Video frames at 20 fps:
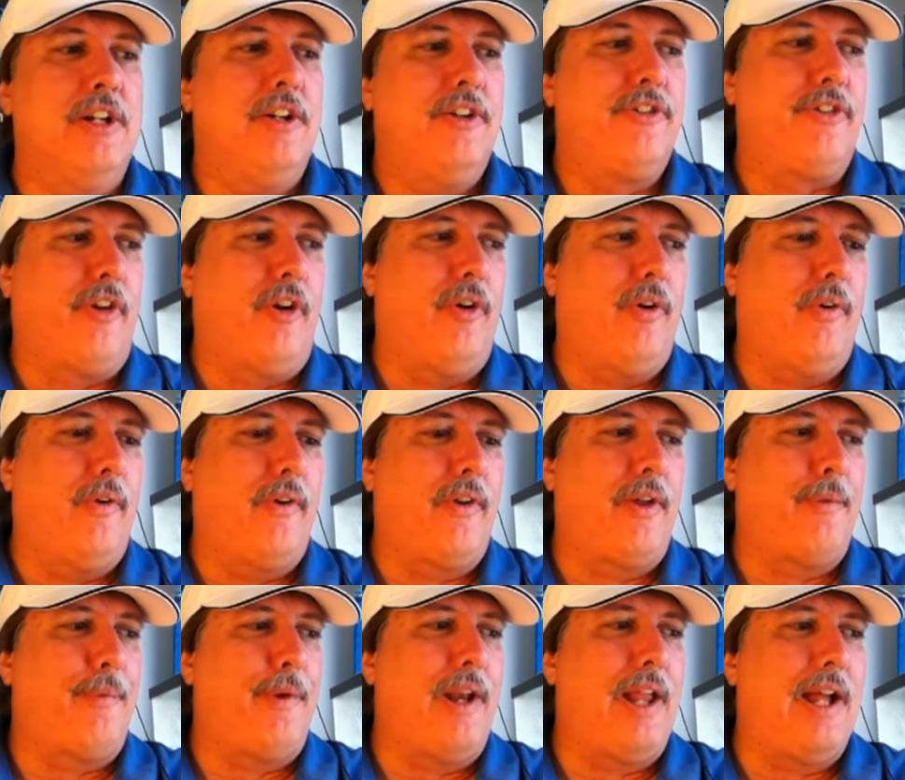So
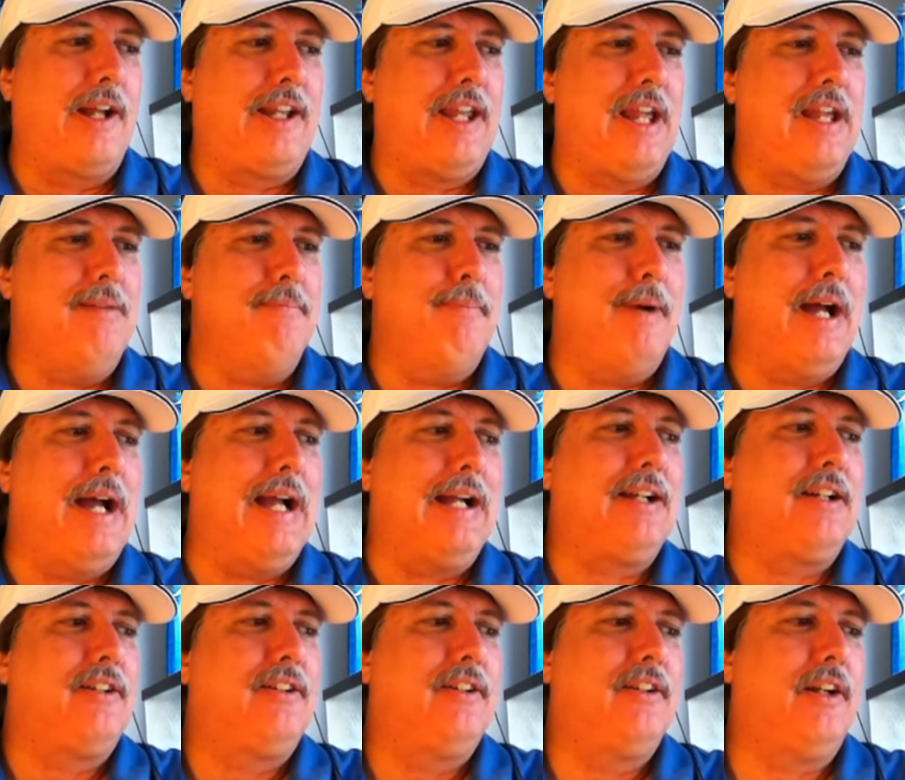when I came back
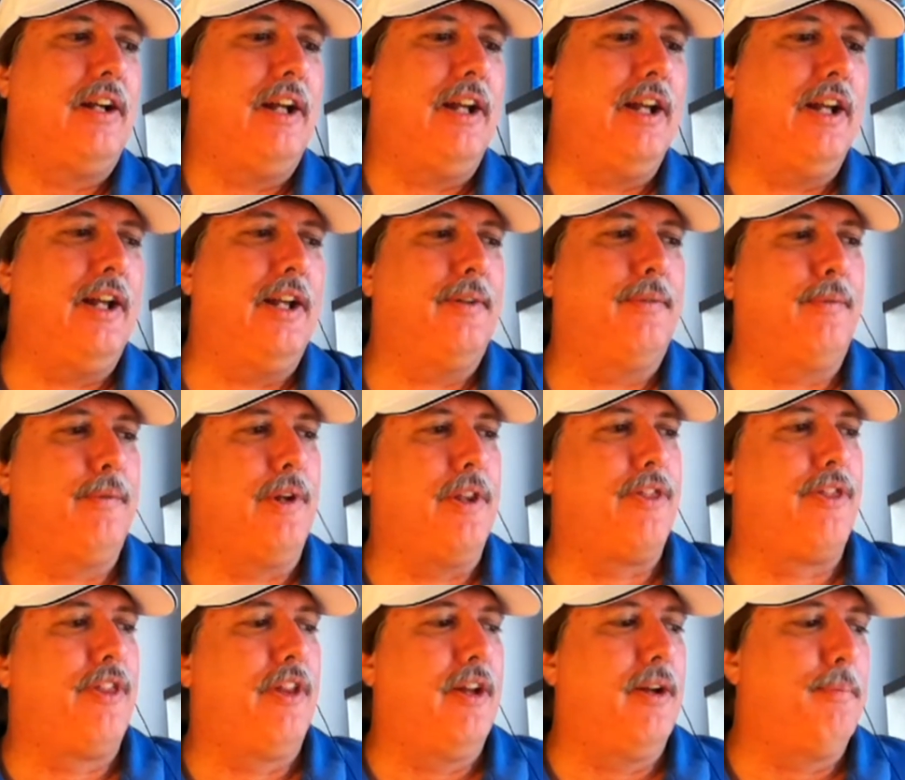
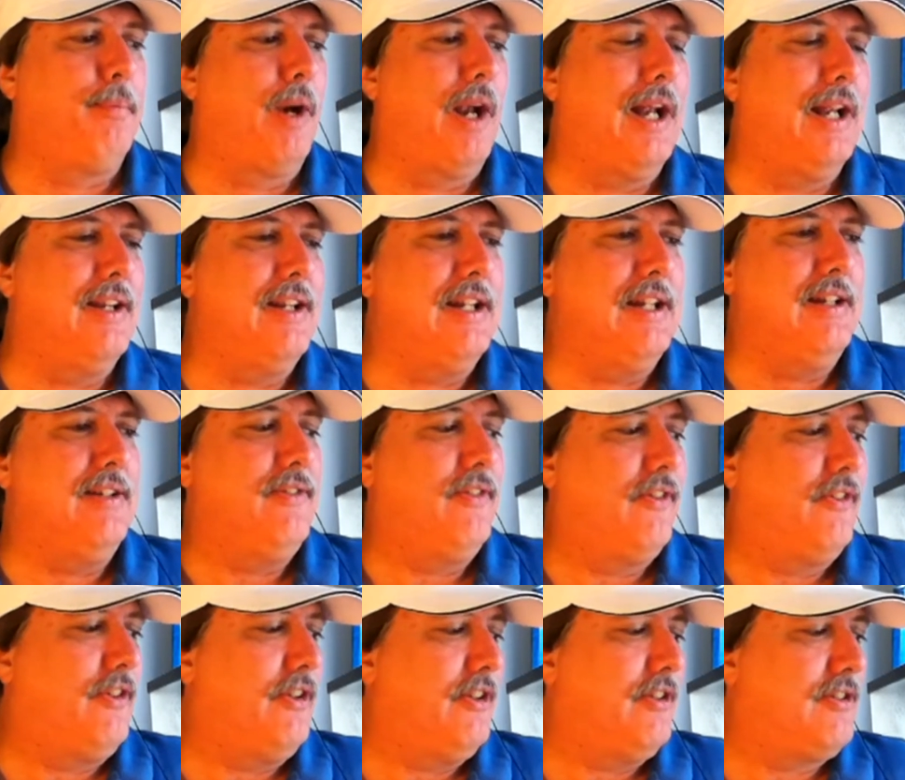with Brandy
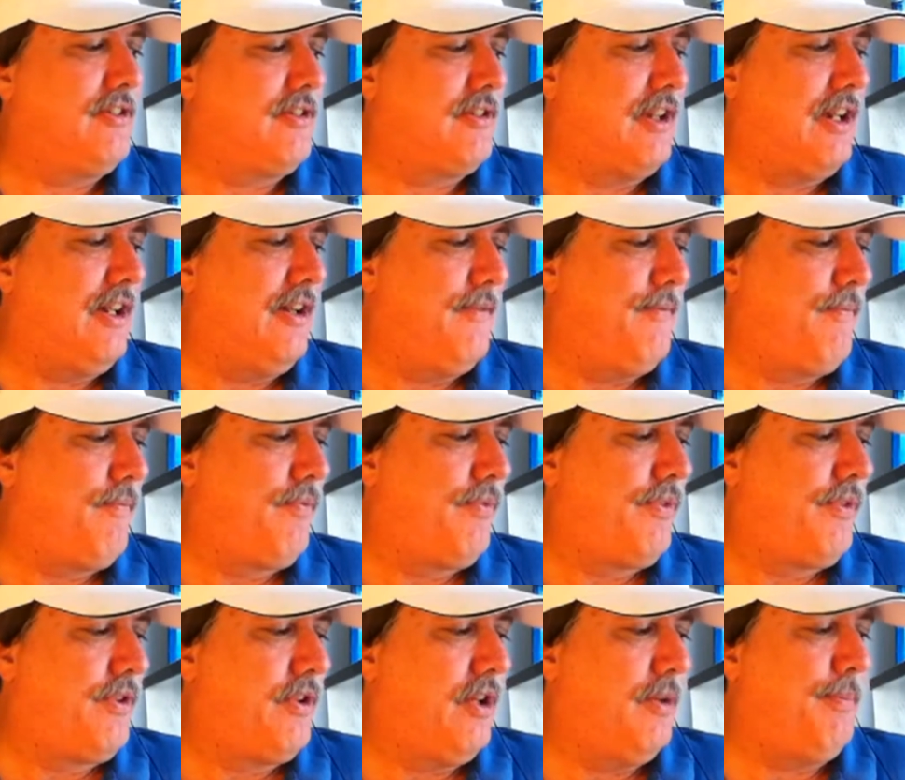this
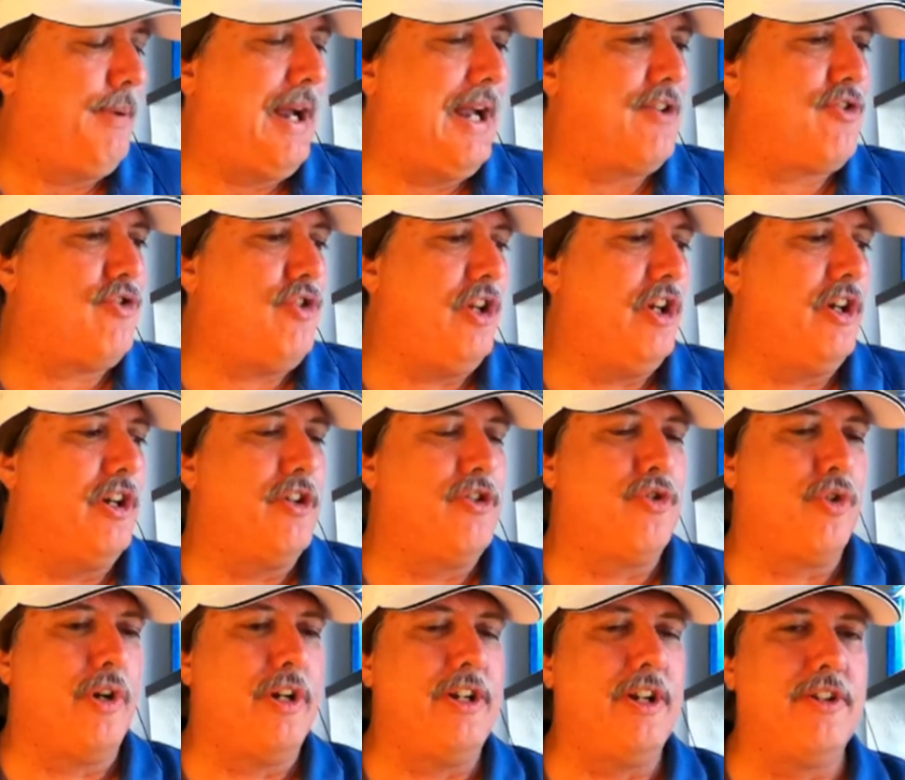past year and
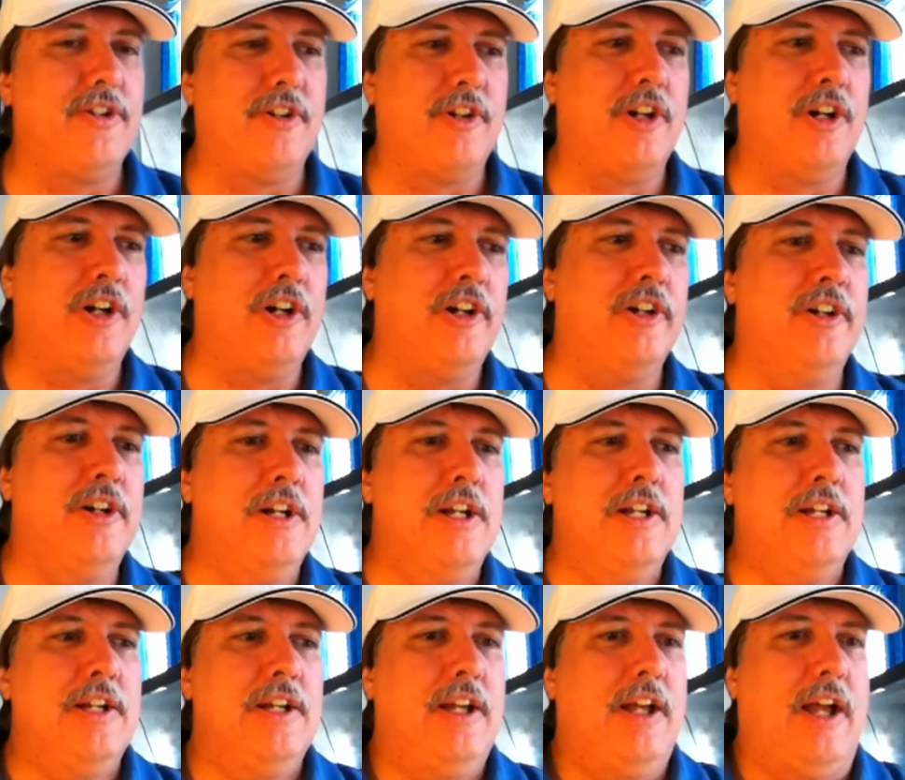joined under her,
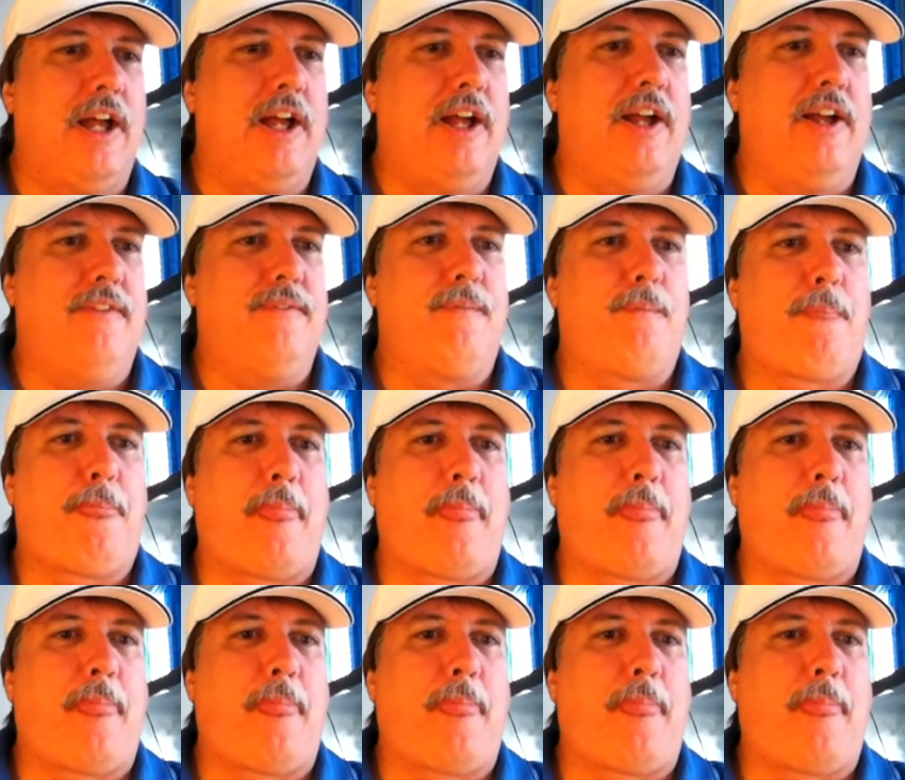I